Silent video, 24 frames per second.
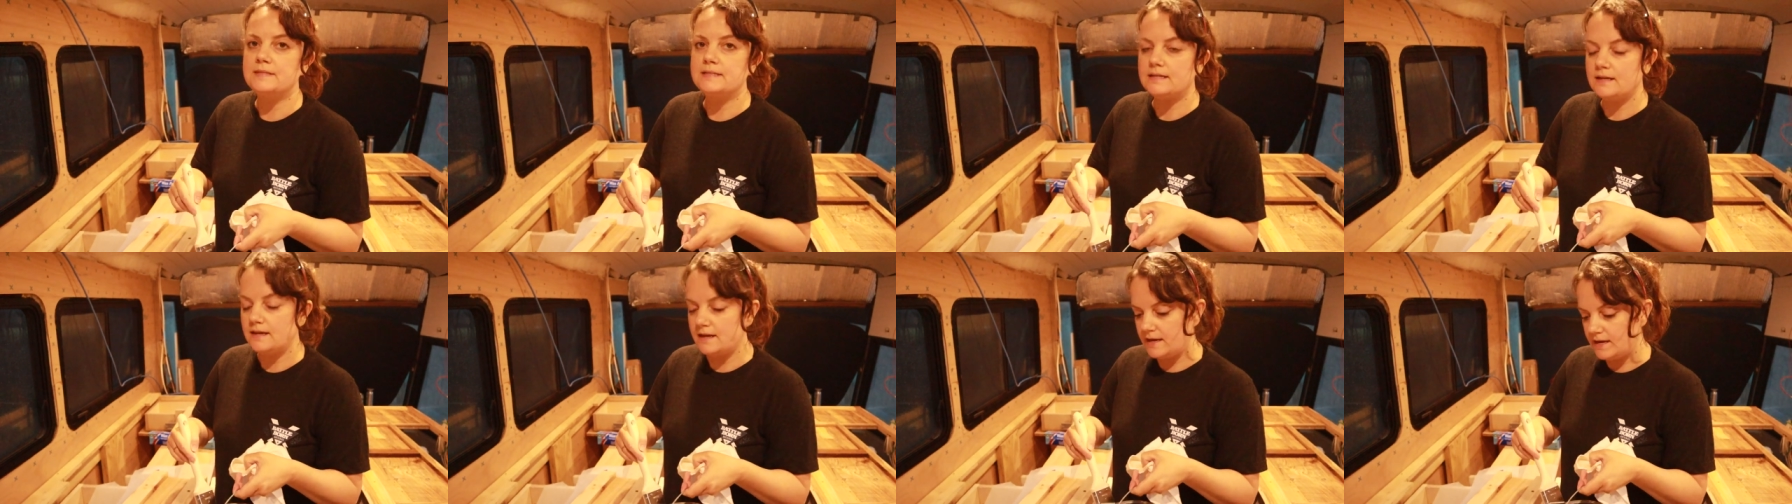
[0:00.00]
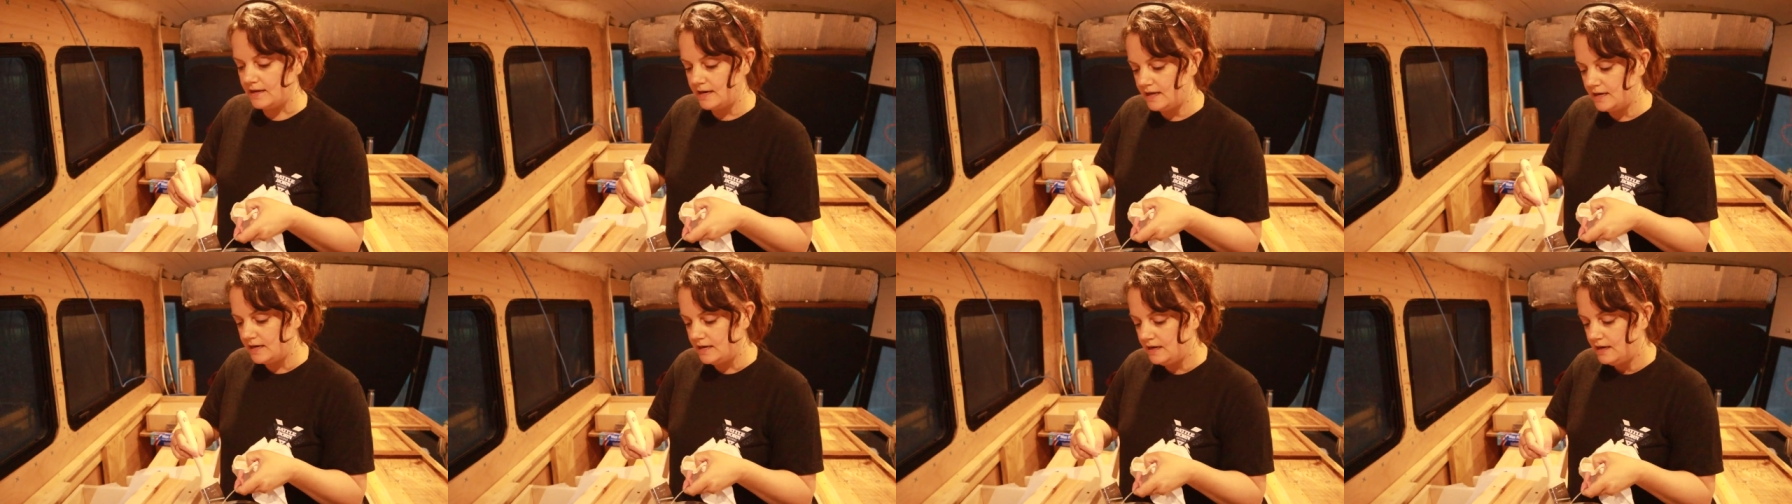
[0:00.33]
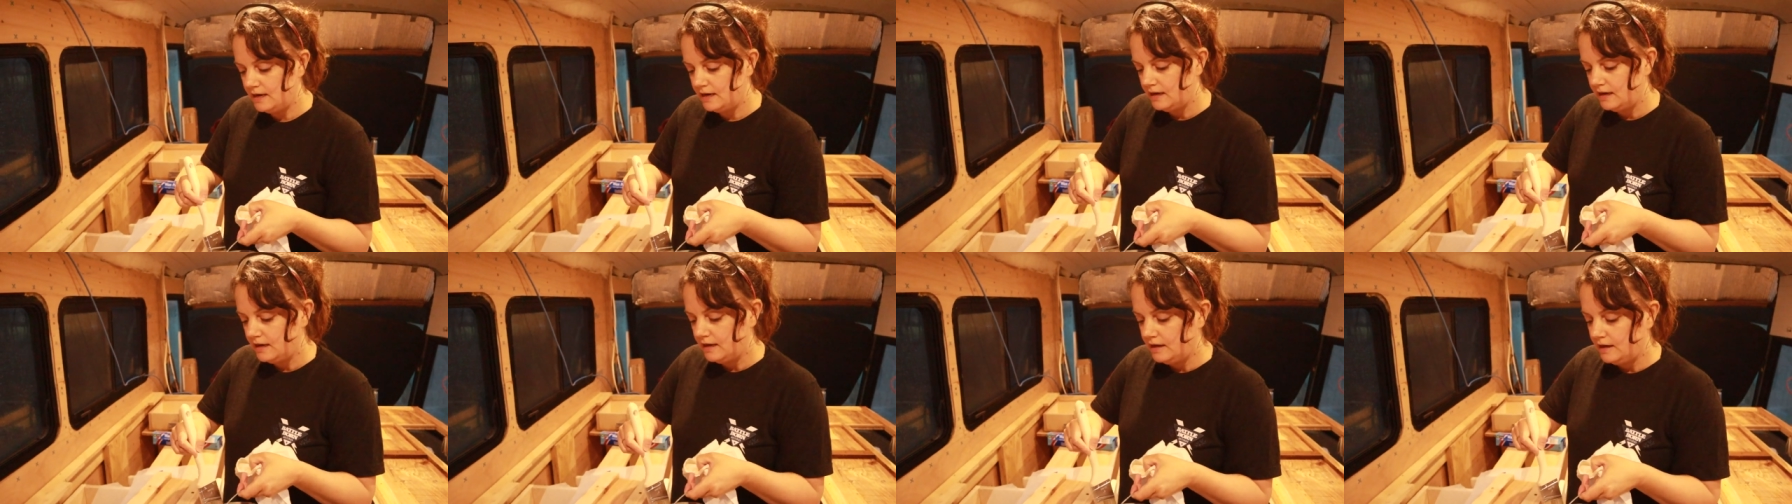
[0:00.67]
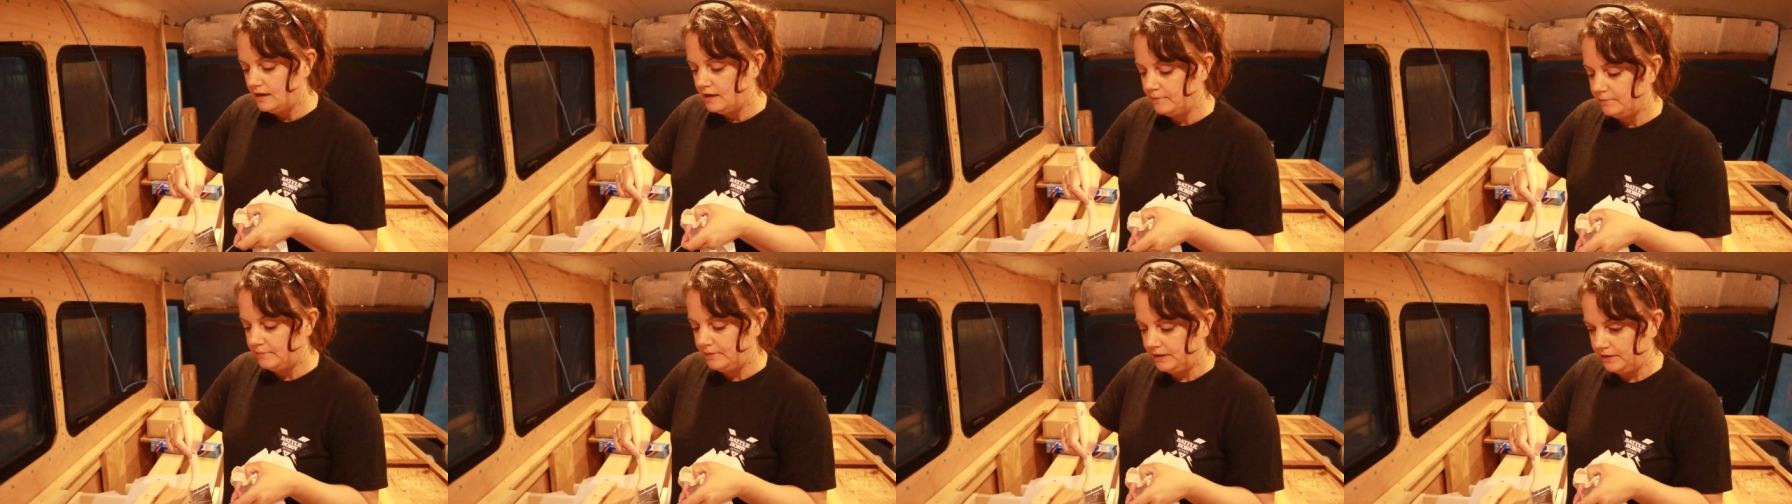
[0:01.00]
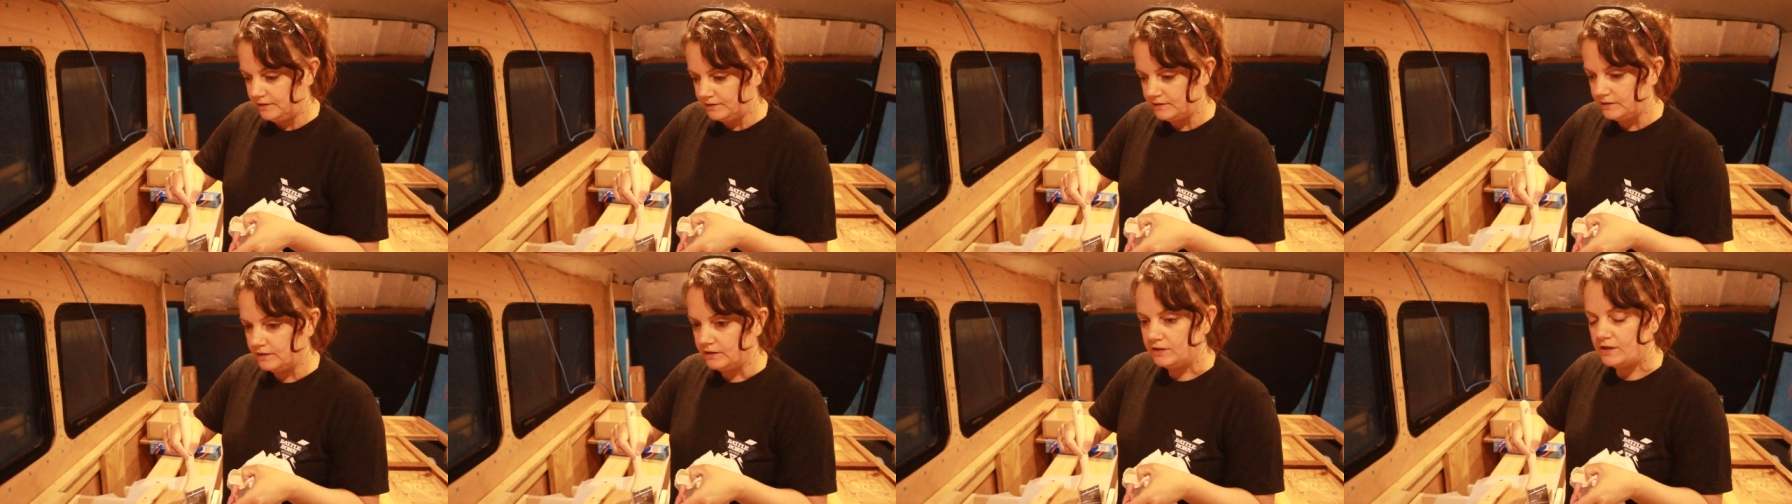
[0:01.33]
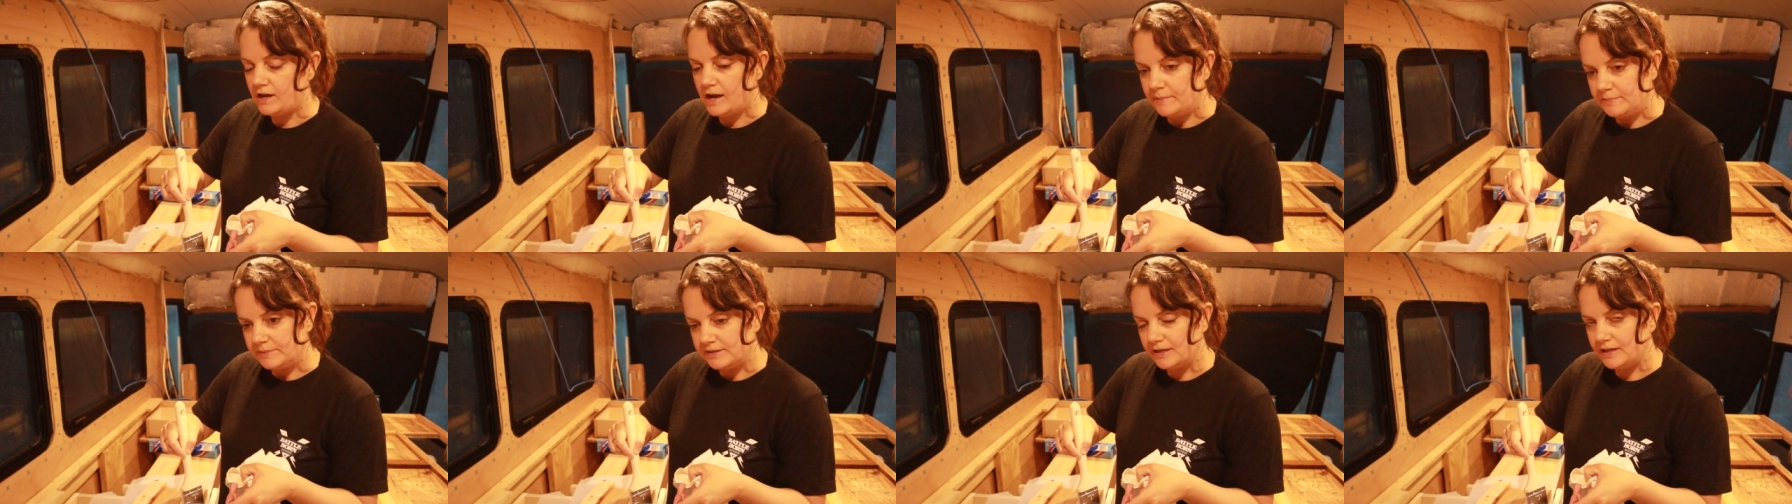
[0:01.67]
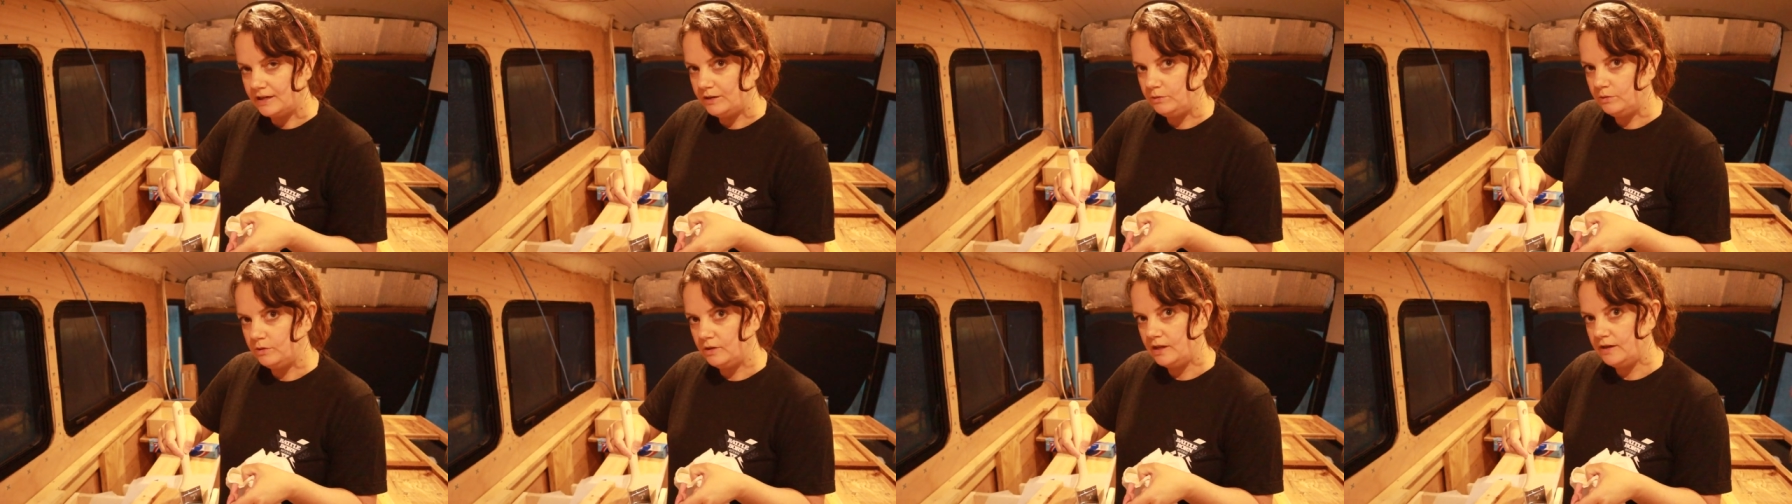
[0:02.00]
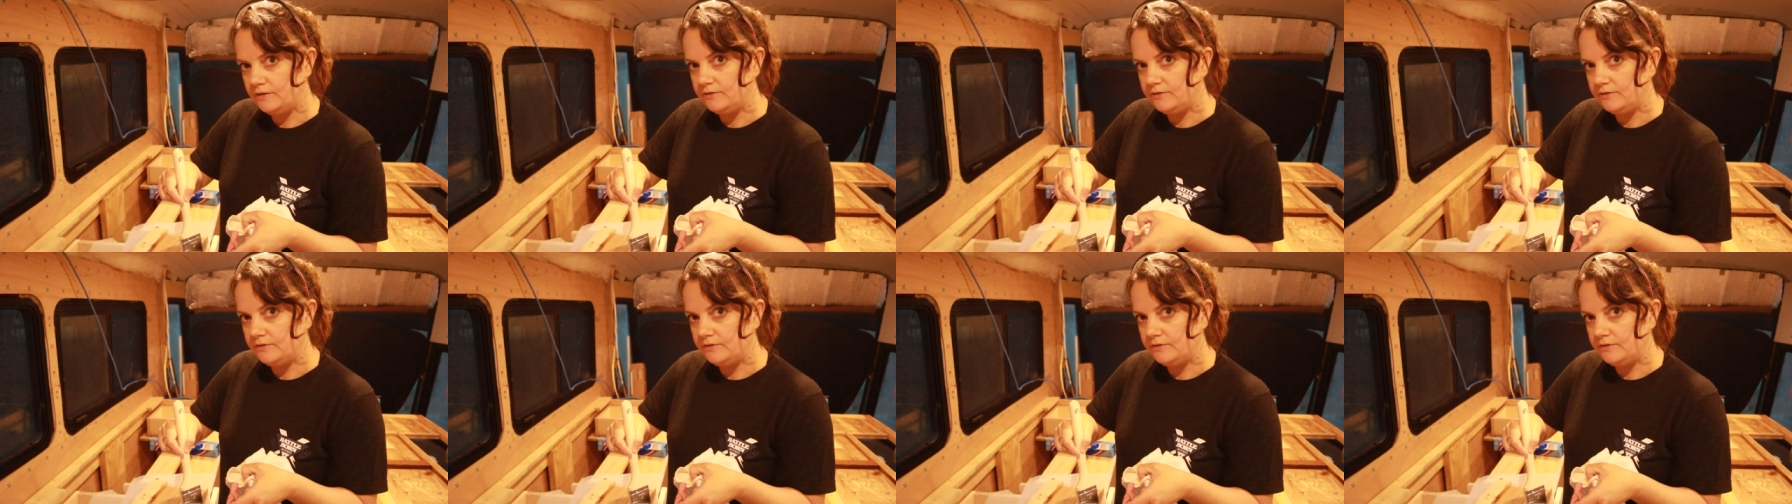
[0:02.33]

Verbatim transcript: side because the top side will